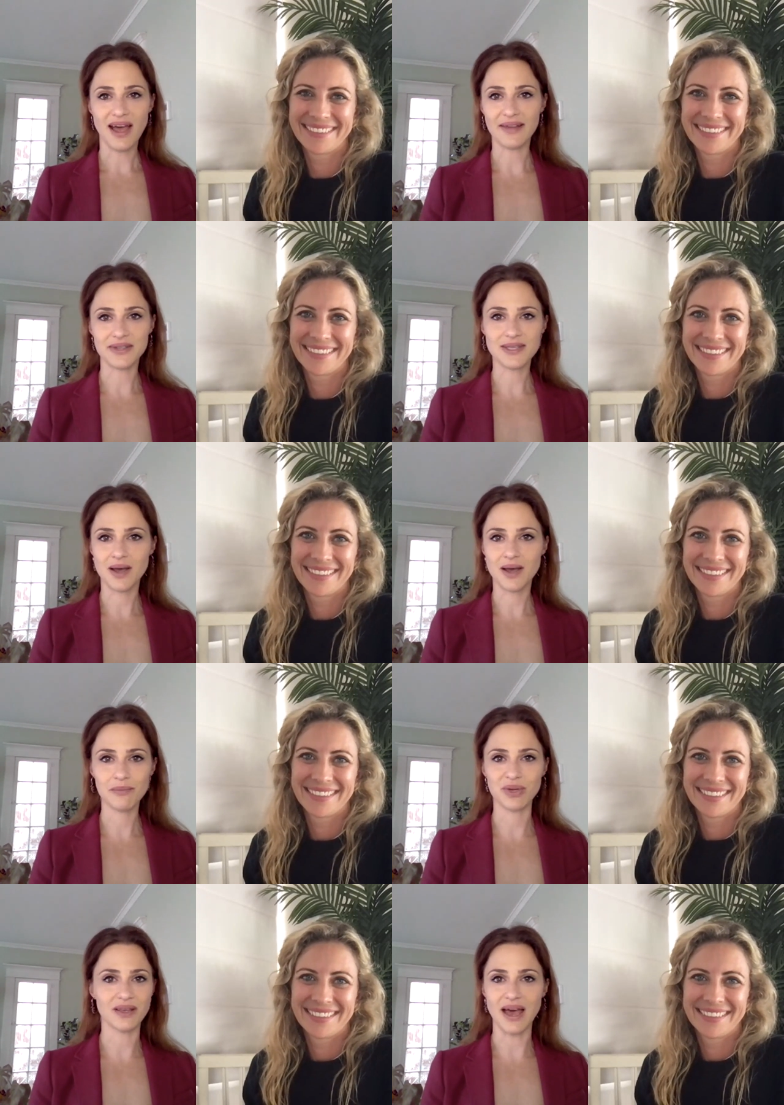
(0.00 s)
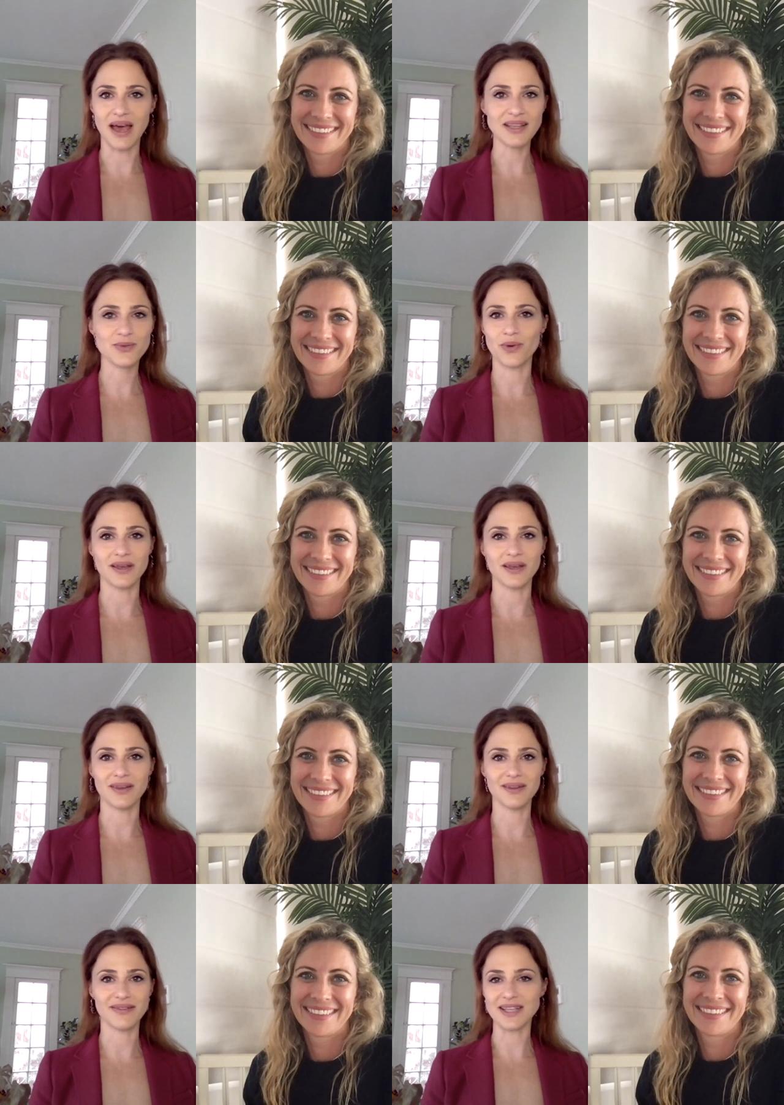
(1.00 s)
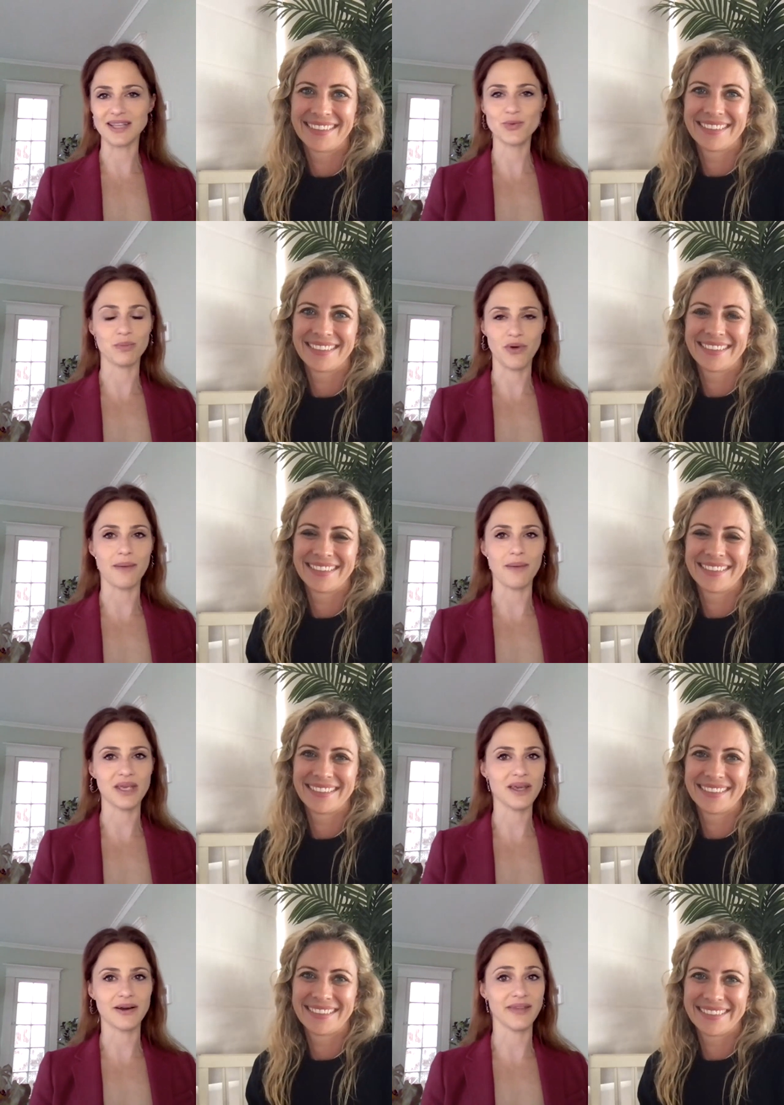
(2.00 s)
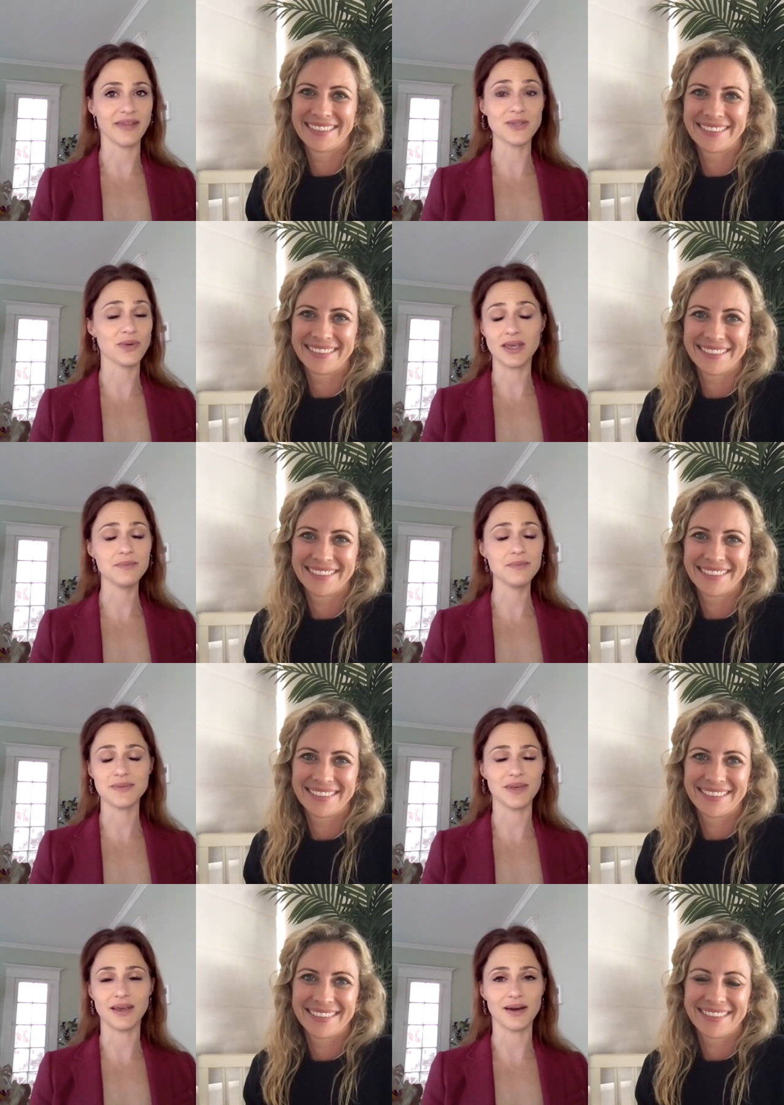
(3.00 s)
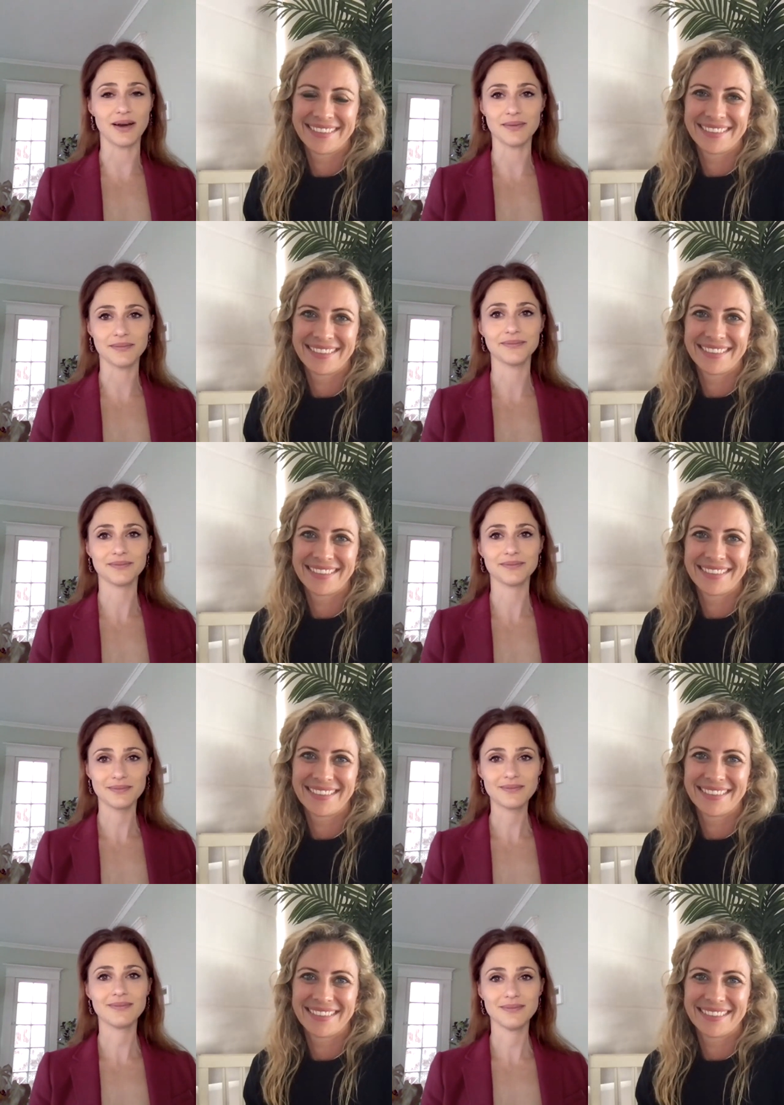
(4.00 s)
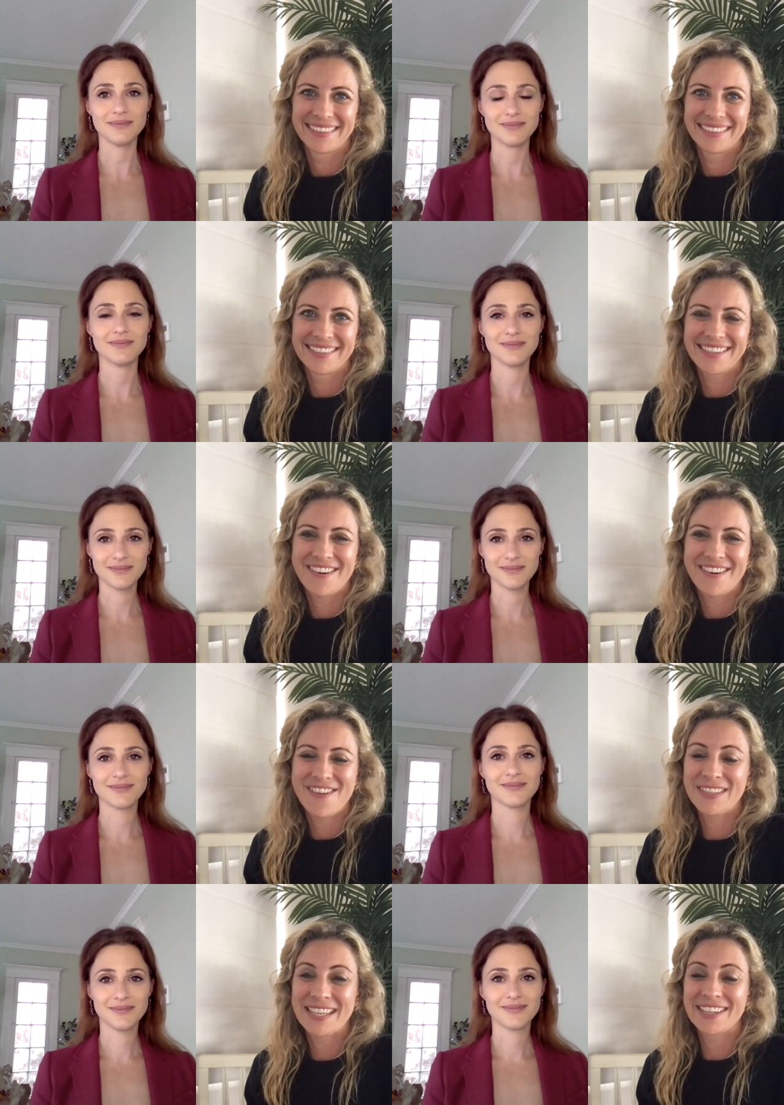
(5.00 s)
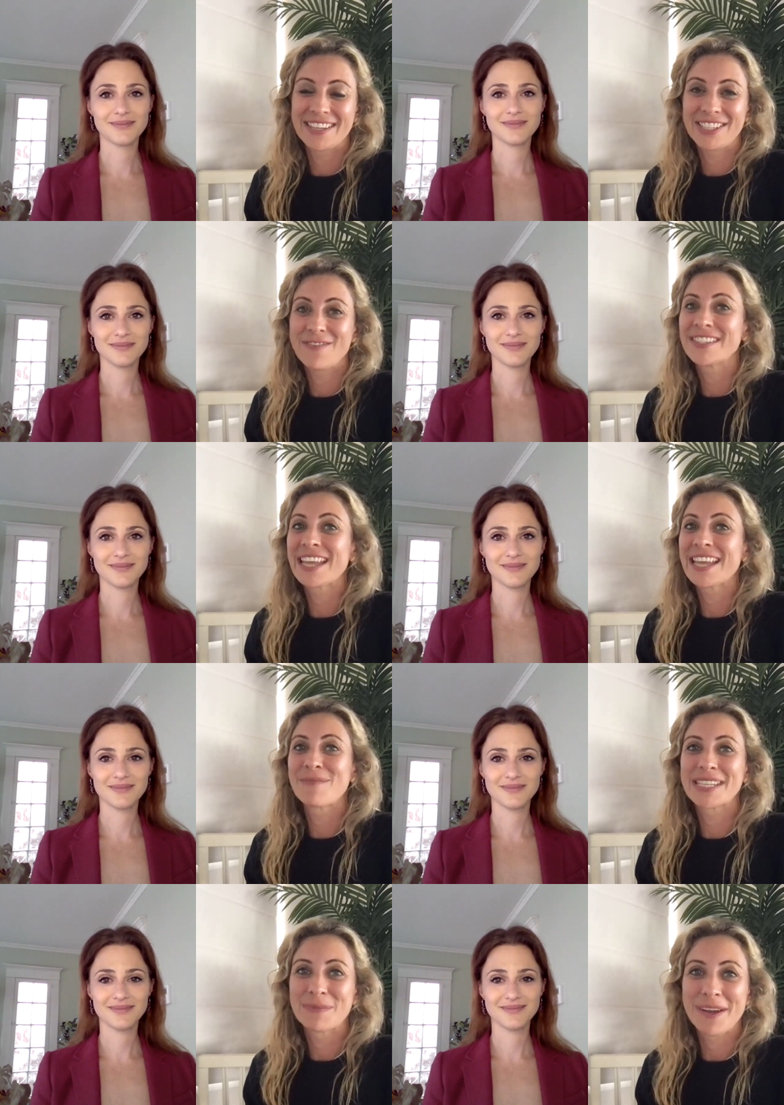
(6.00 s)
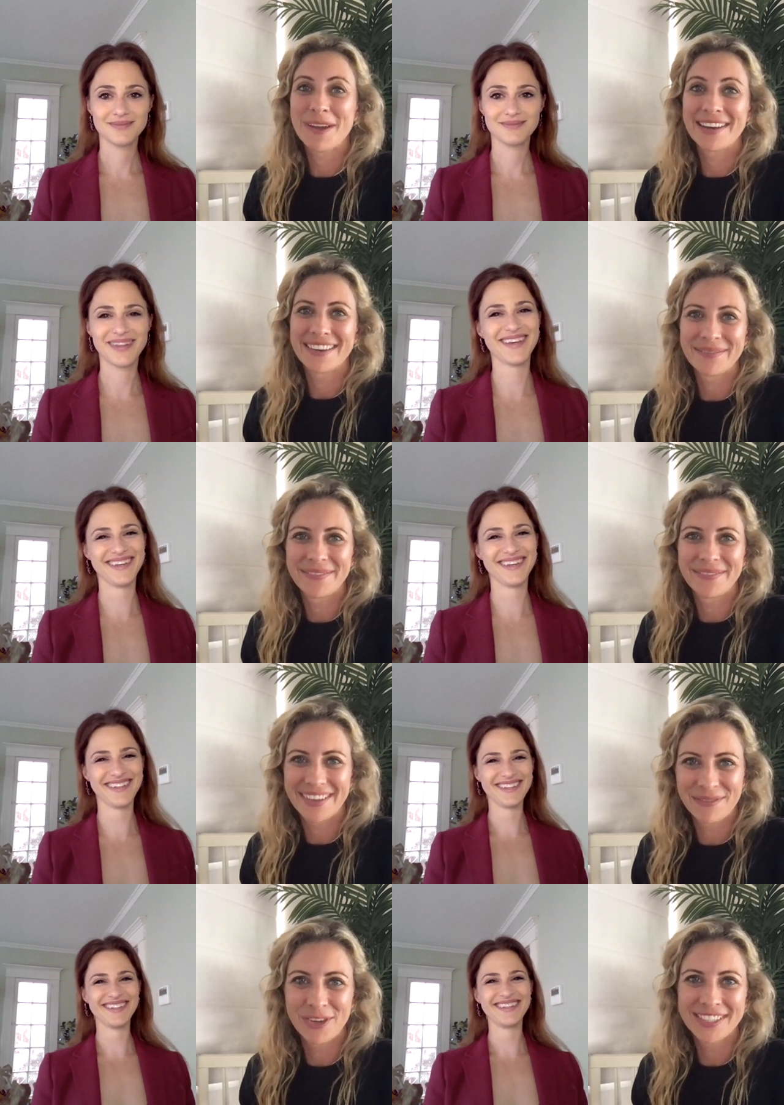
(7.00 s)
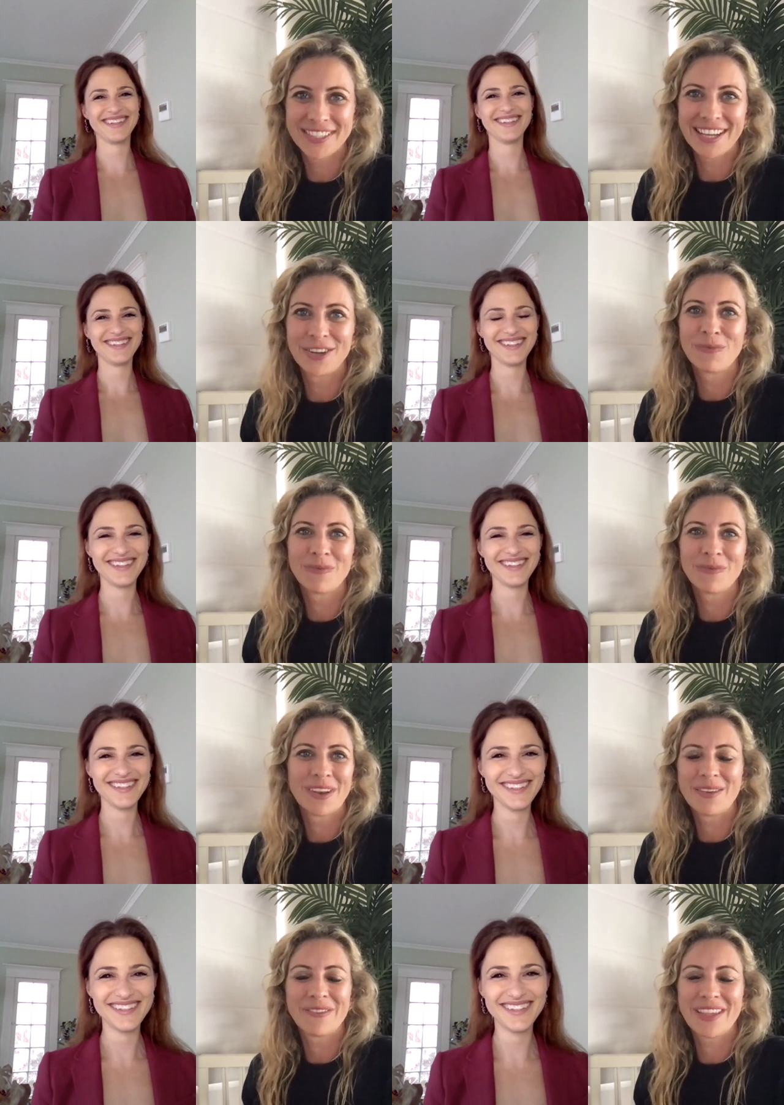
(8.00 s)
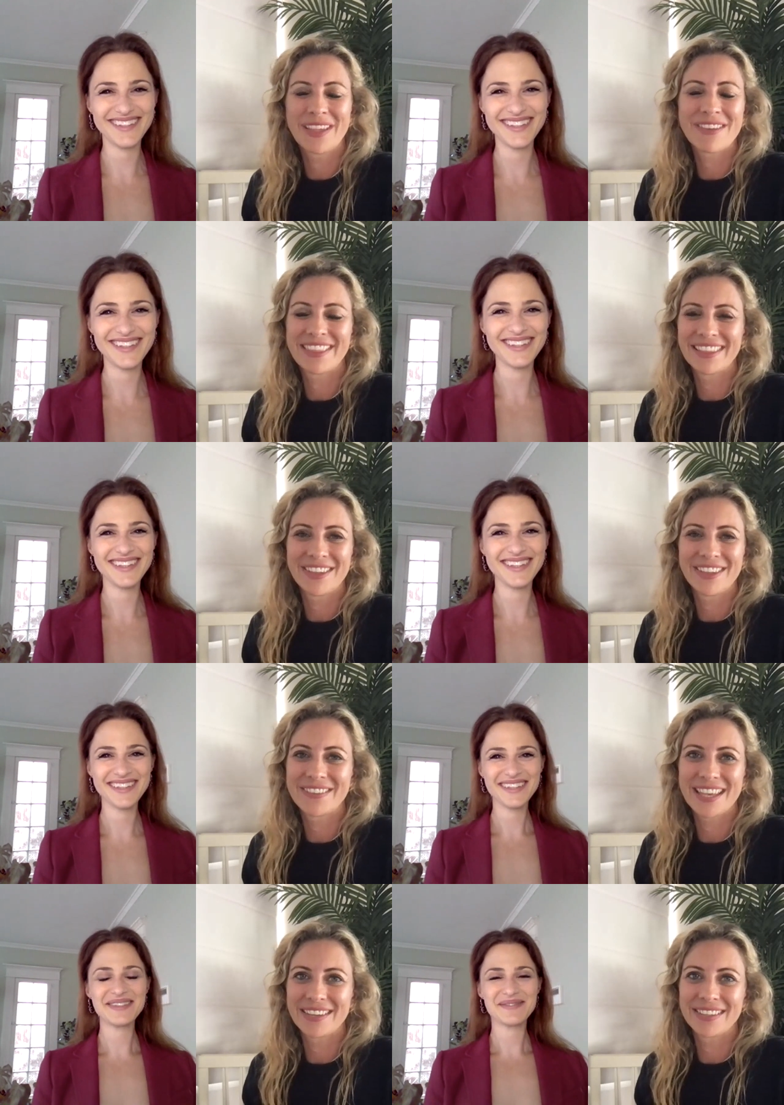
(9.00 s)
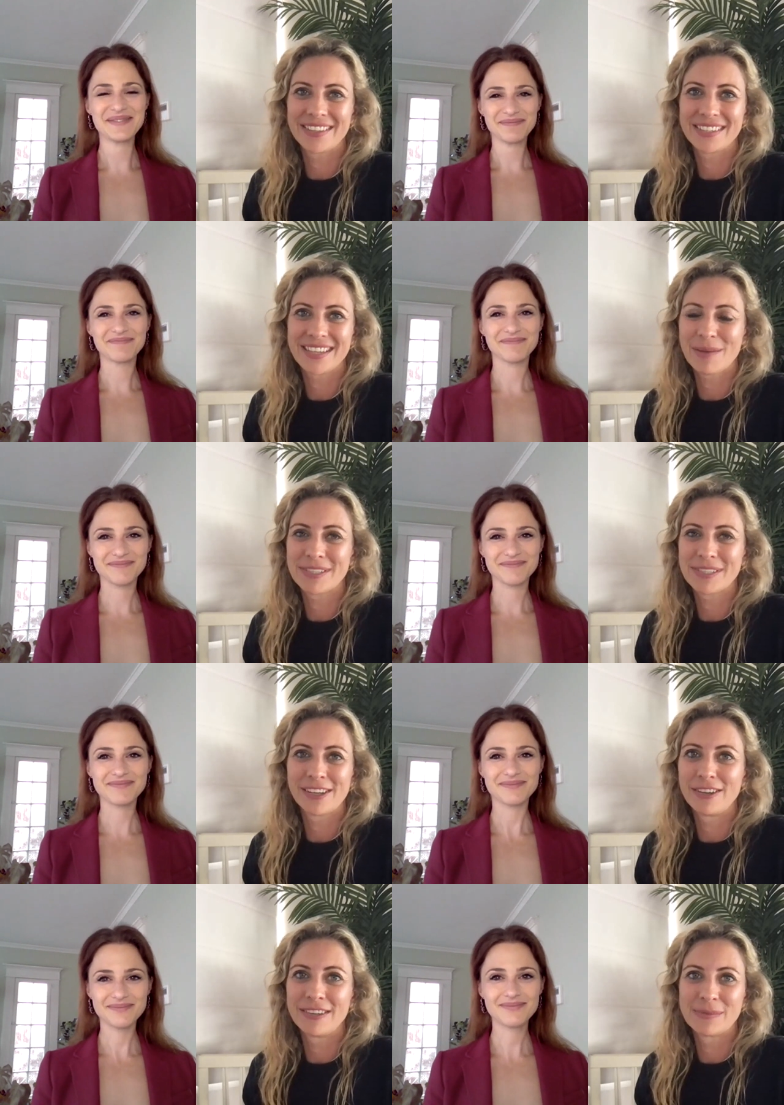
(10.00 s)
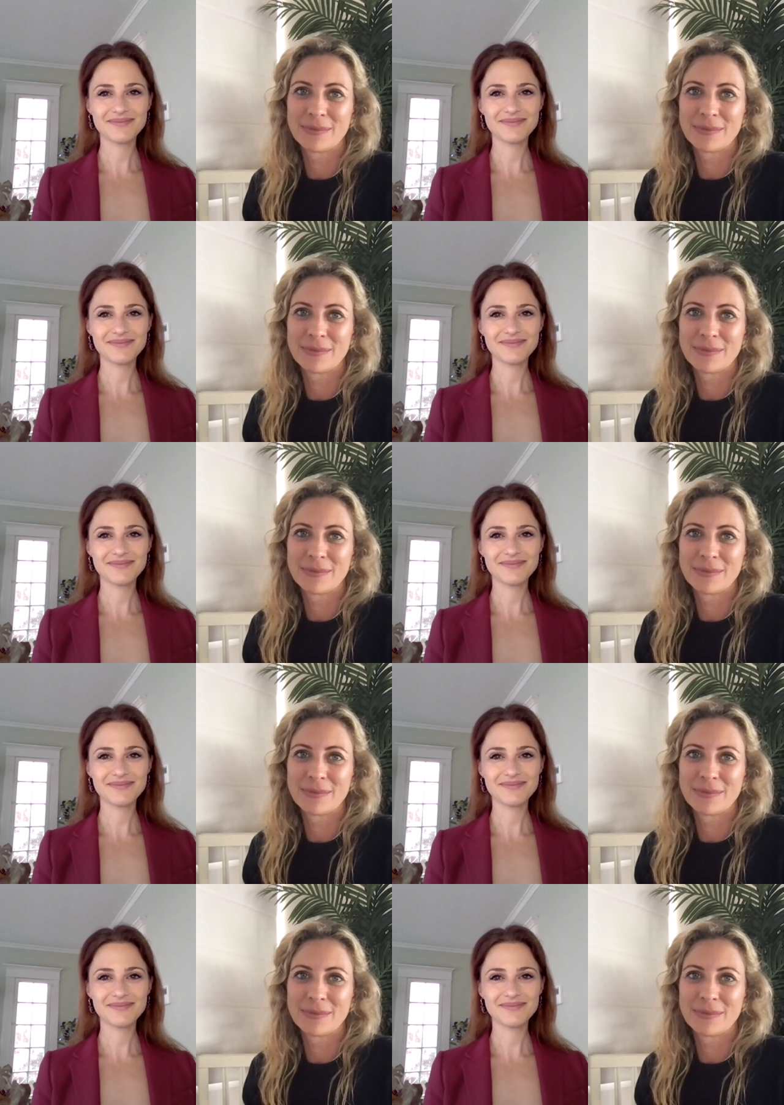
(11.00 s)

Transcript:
Speaker 1: at this company. That's what that's what brought me here and that's what keeps me here.
Speaker 2: Sorry, you've sent shivers down my spine, and I'm I'm nodding along like with everything that you've said because it's absolutely